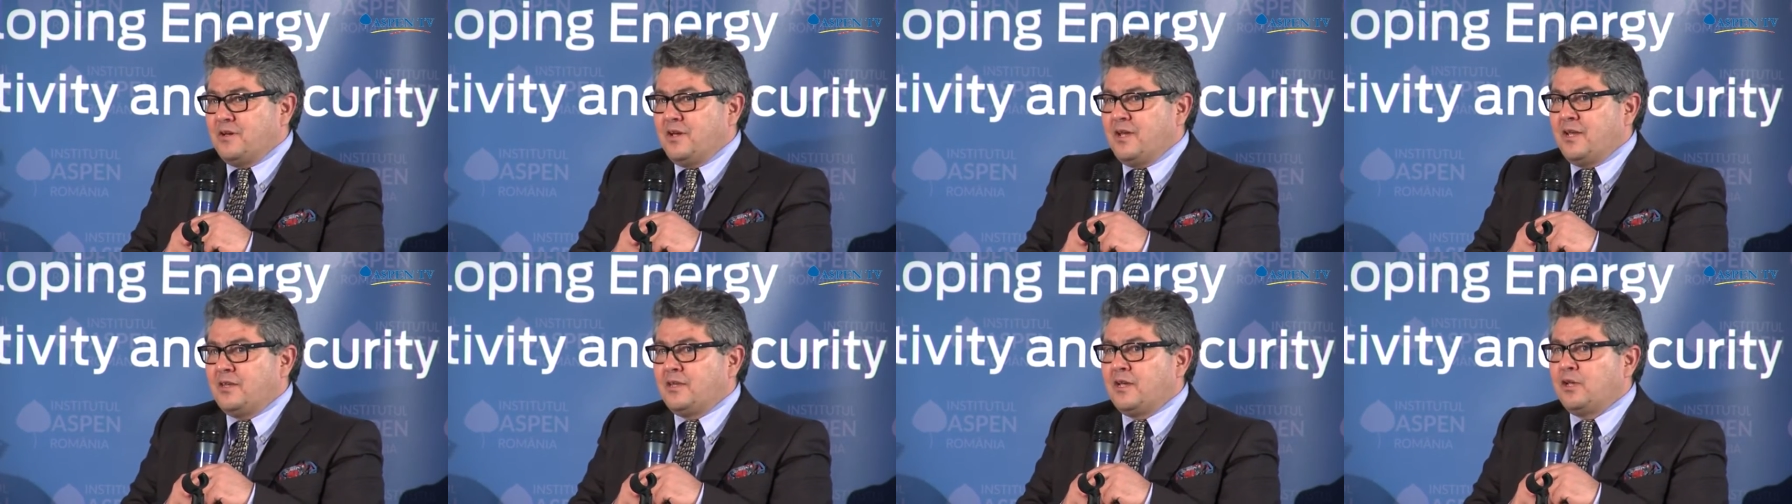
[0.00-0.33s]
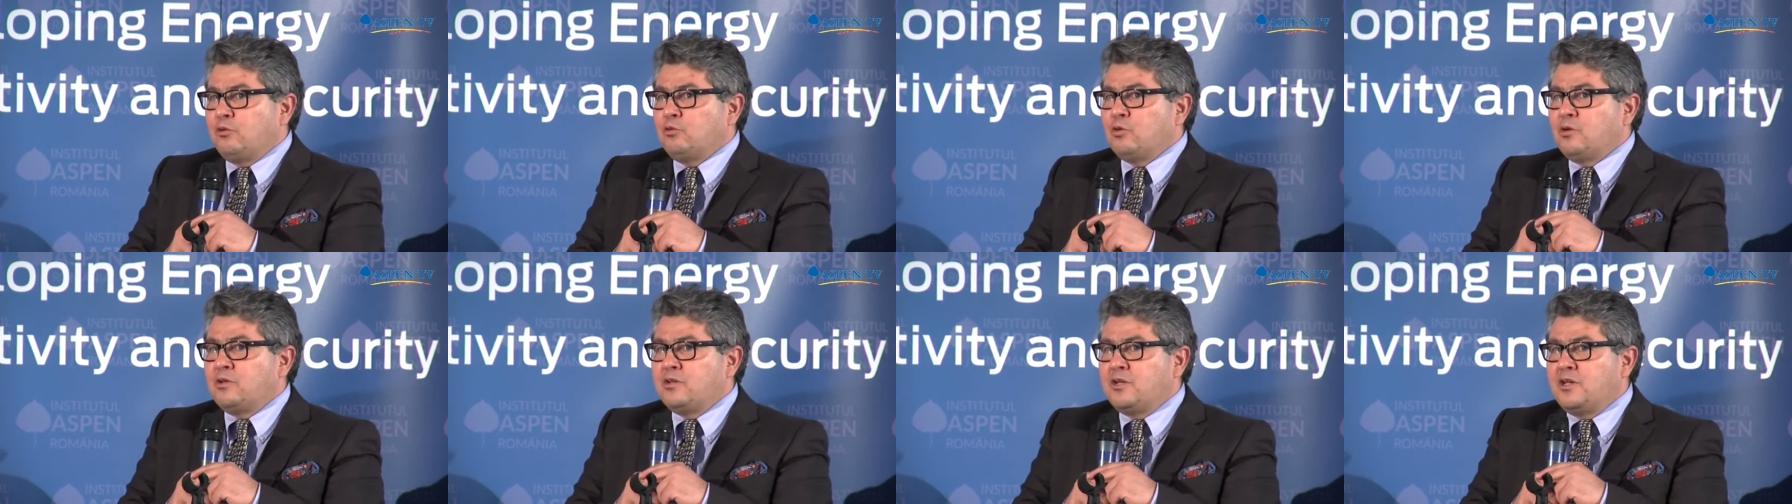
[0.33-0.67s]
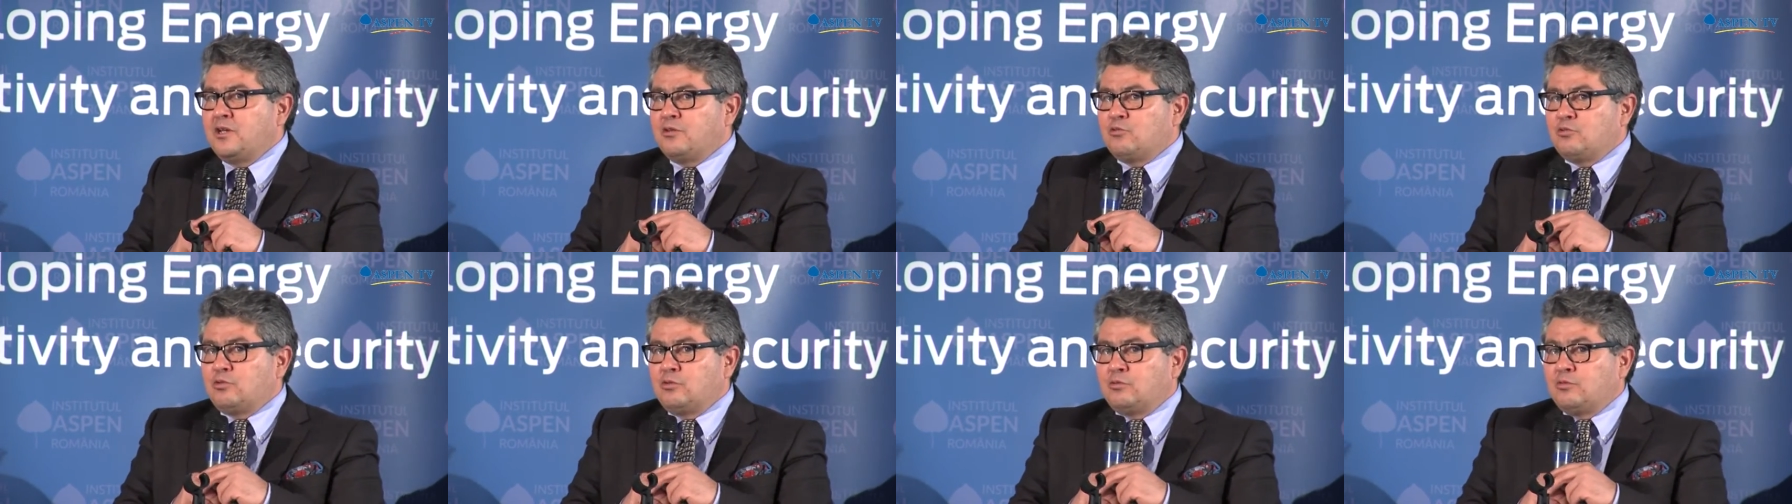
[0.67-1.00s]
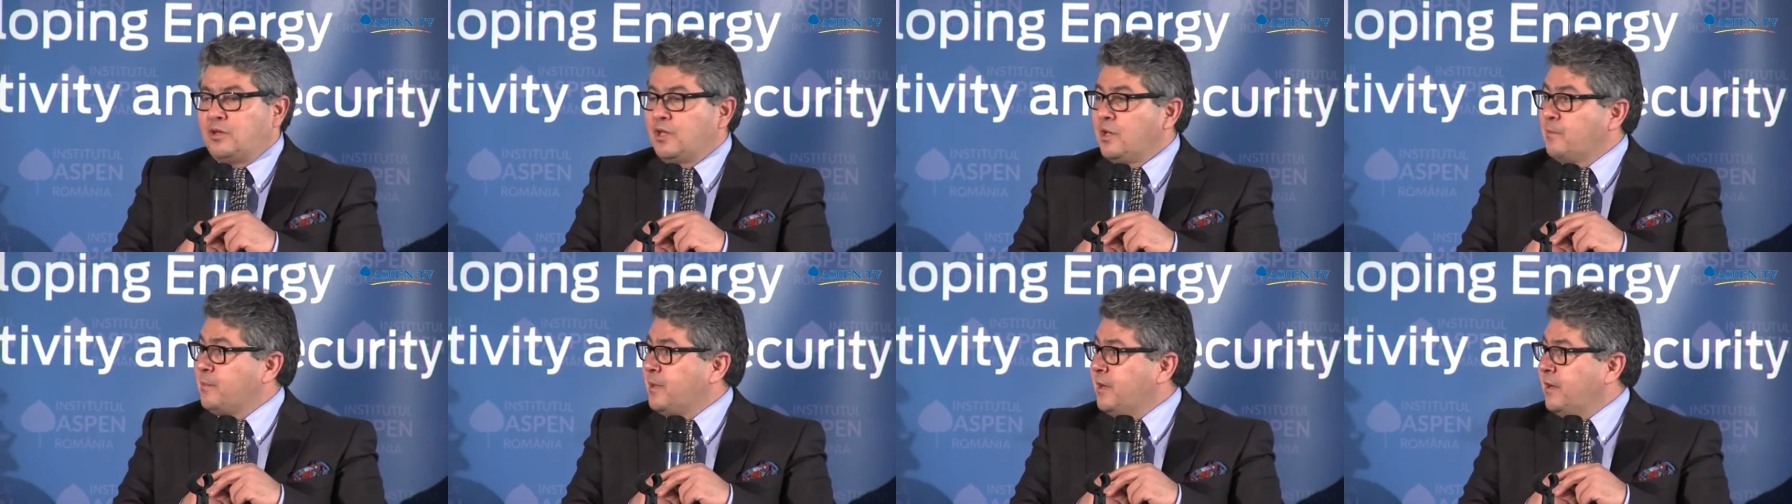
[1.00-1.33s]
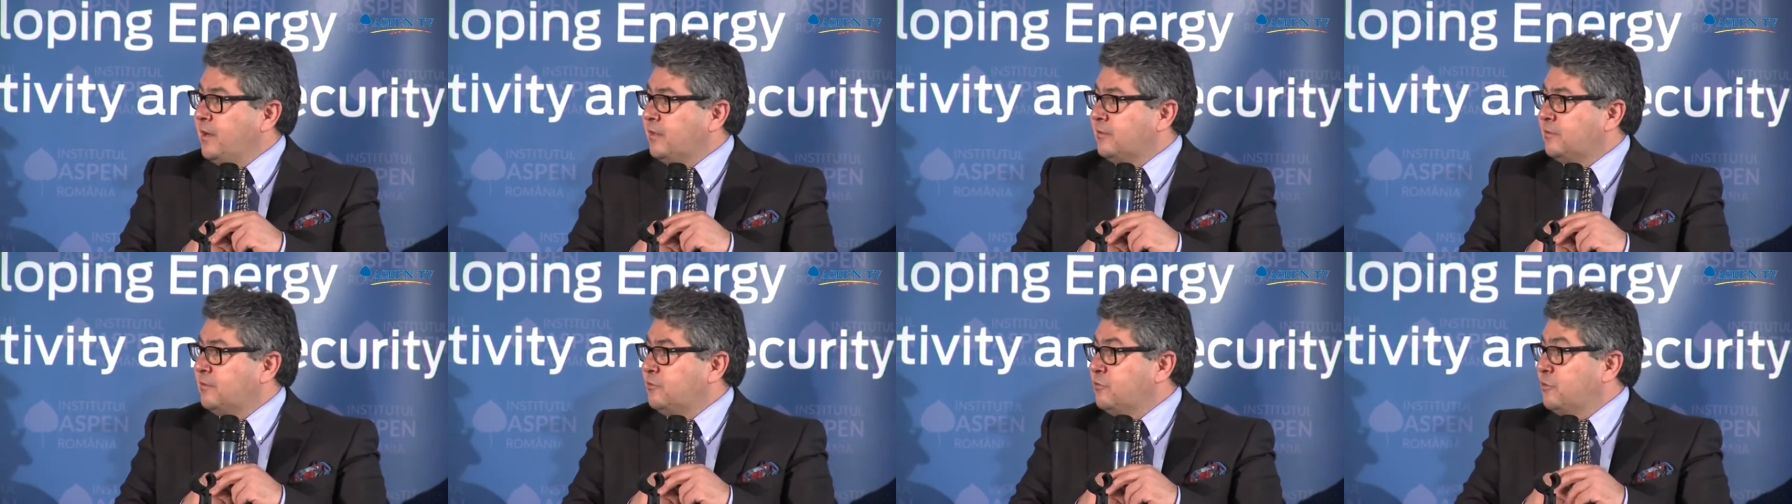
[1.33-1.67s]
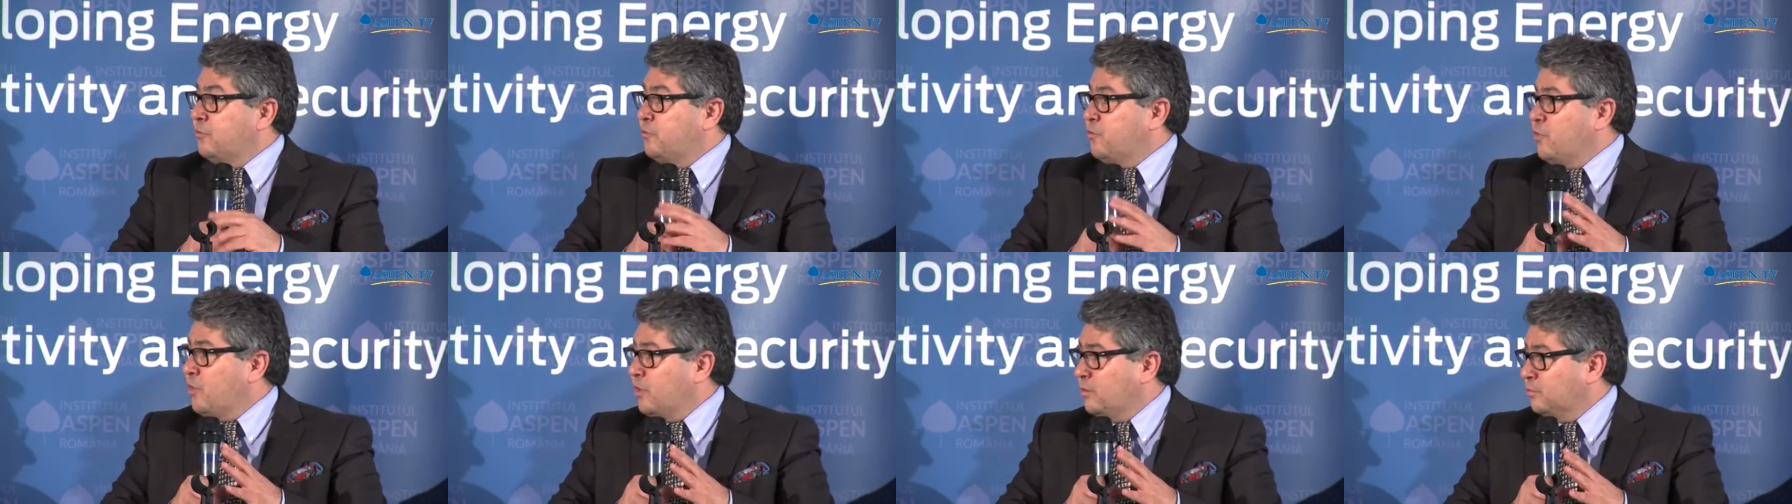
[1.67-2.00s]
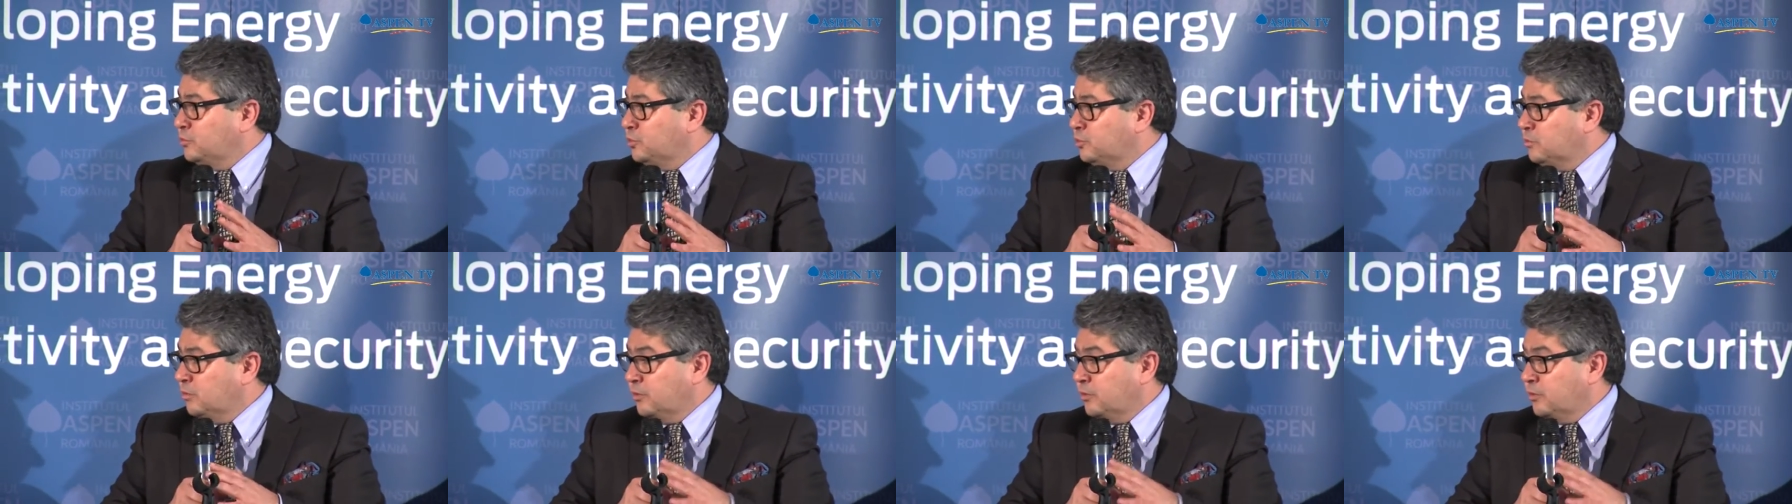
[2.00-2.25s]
and they don't need to think about the reforms.